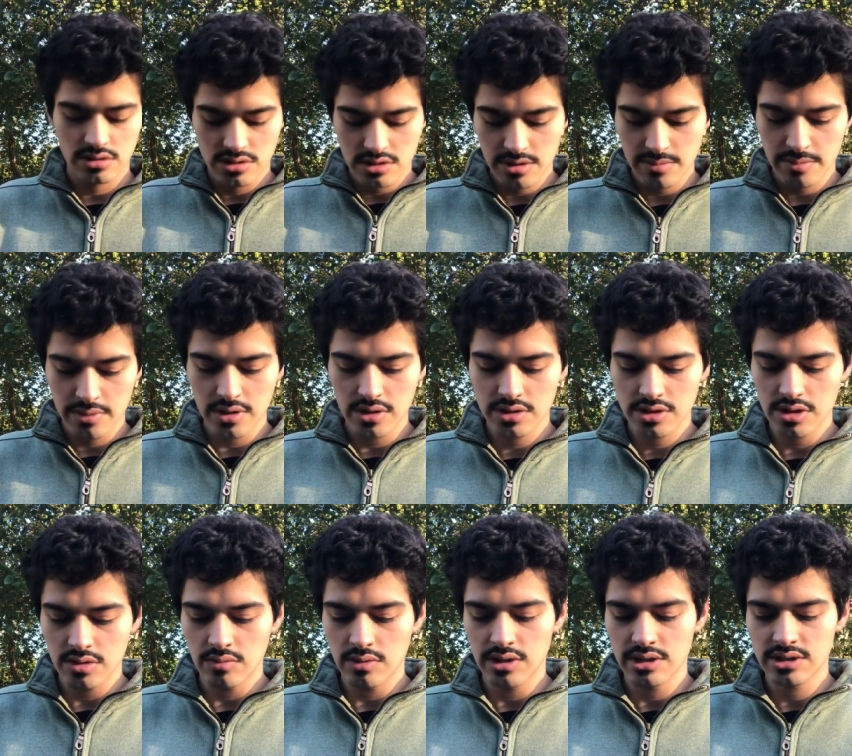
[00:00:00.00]
their
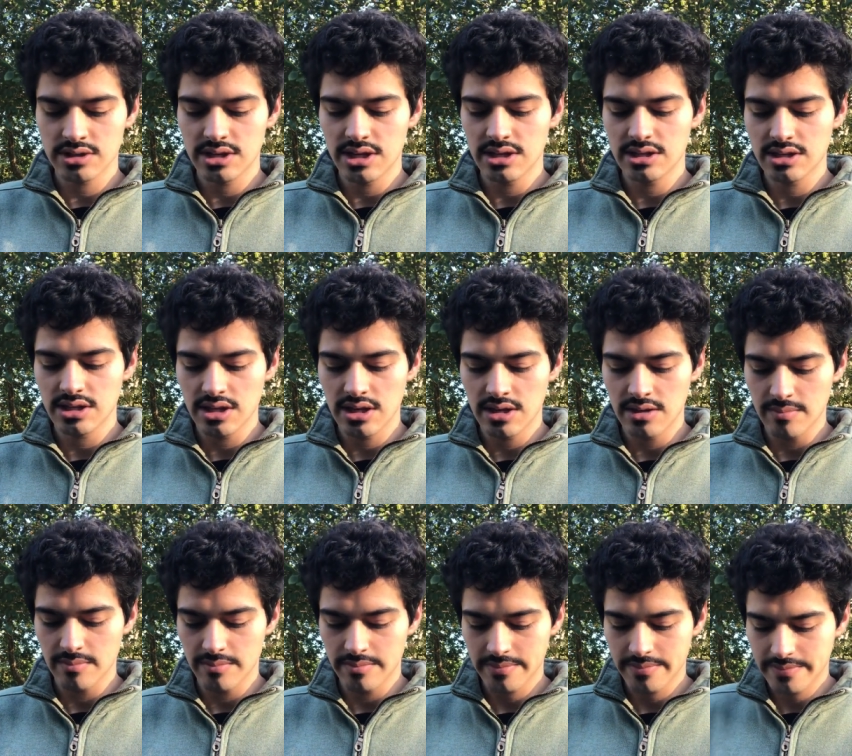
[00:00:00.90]
person want to say to
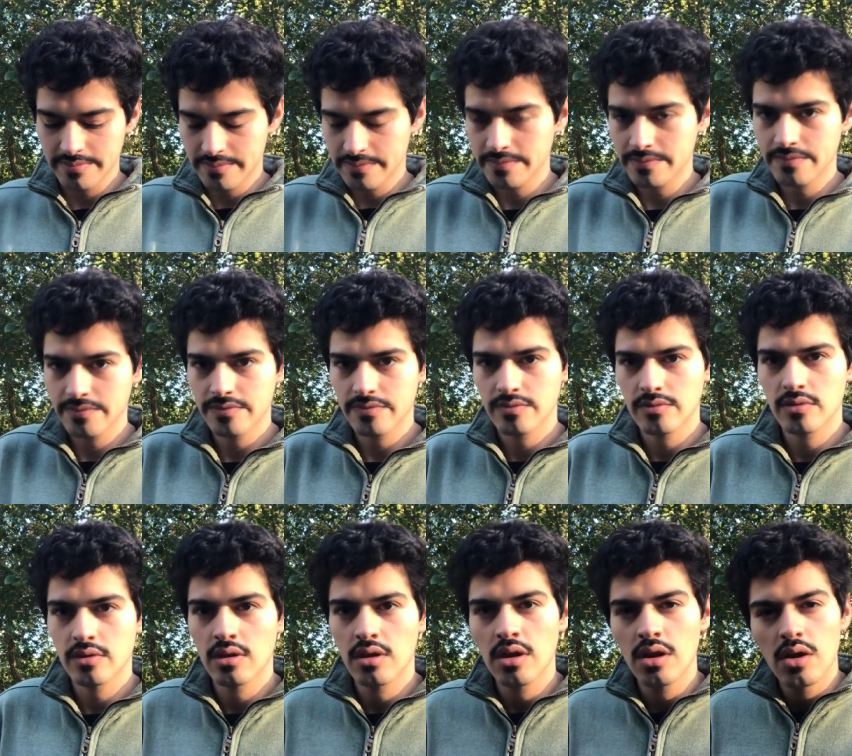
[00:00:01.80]
them?
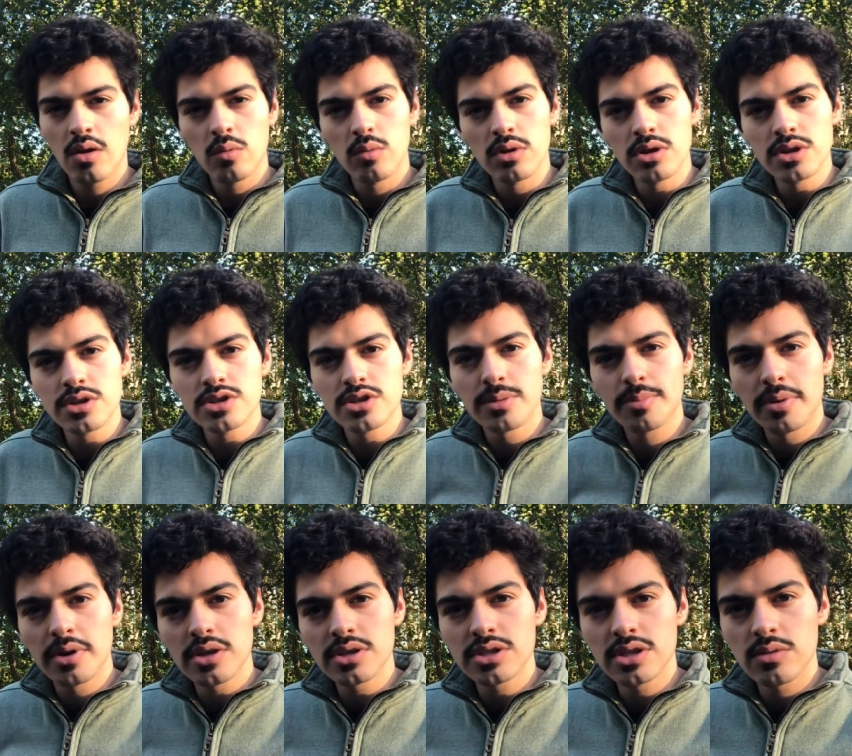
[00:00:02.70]
What does your
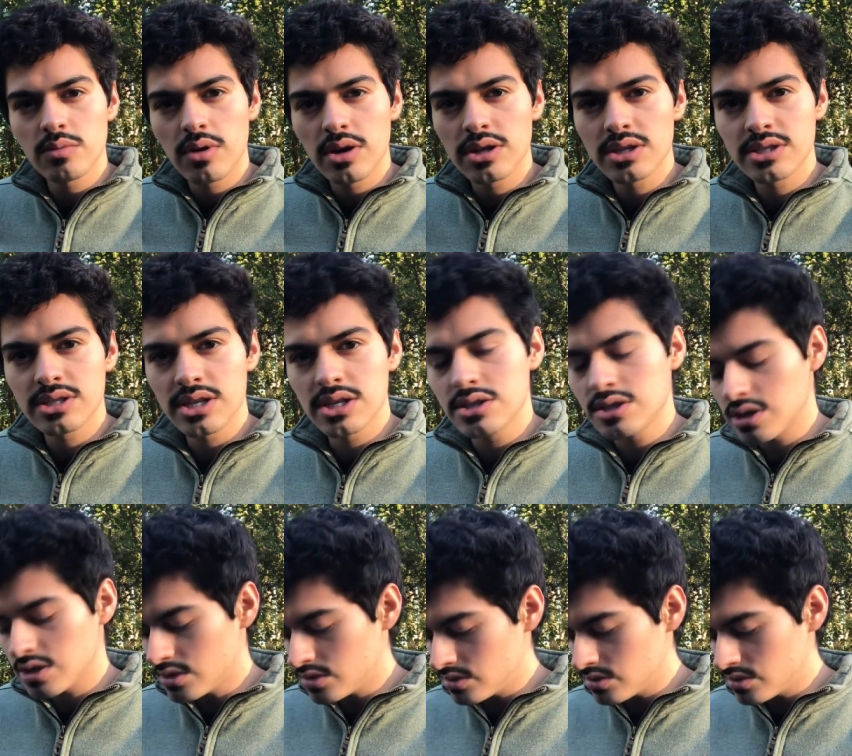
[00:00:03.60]
person want to say to